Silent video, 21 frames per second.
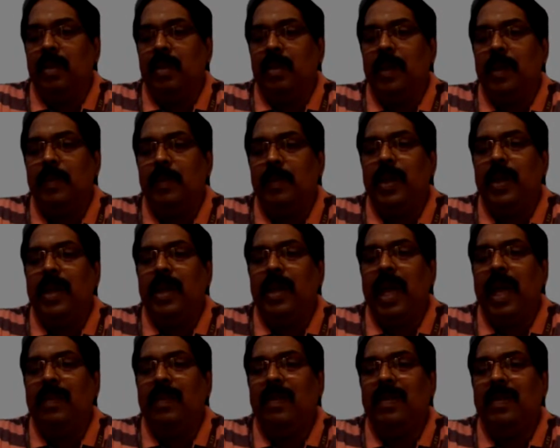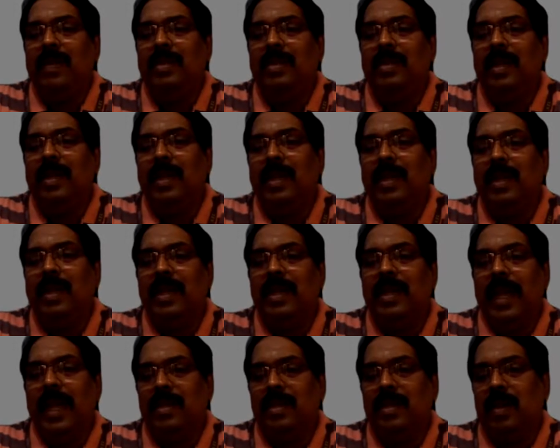So I'm going to have a general
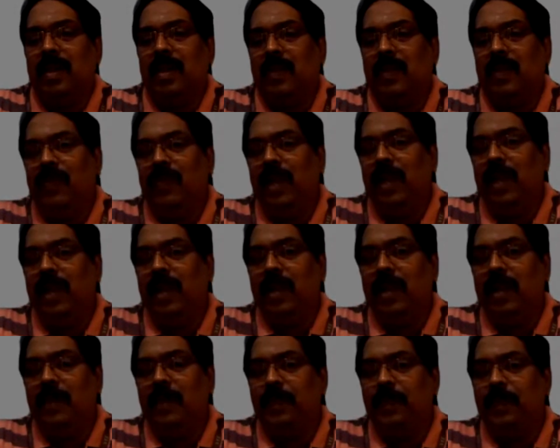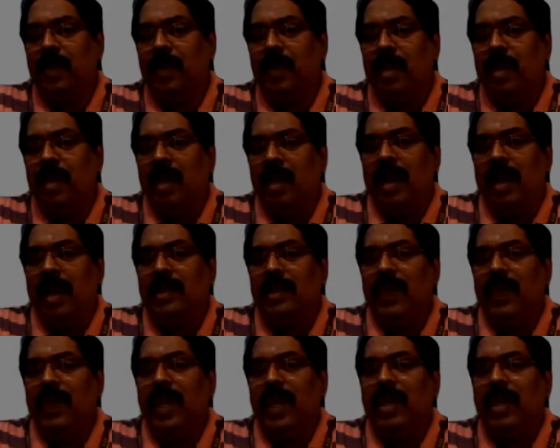case of a vehicle
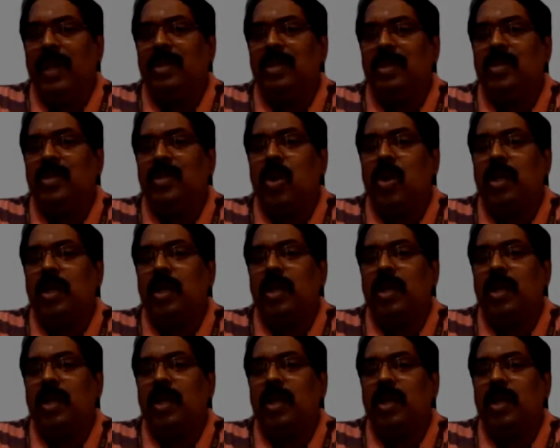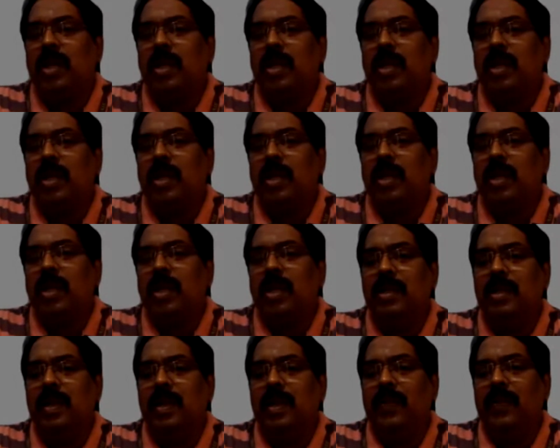as the vehicle is not a ground vehicle,
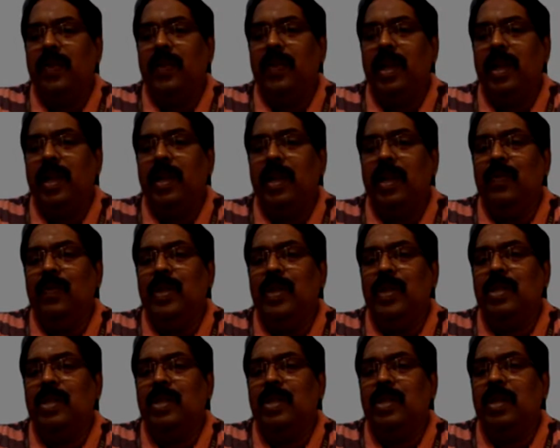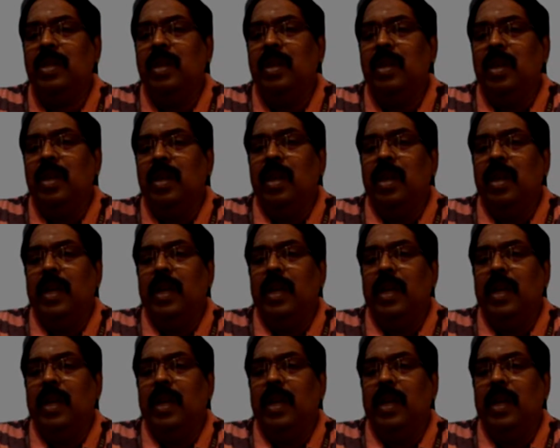it is a vehicle which is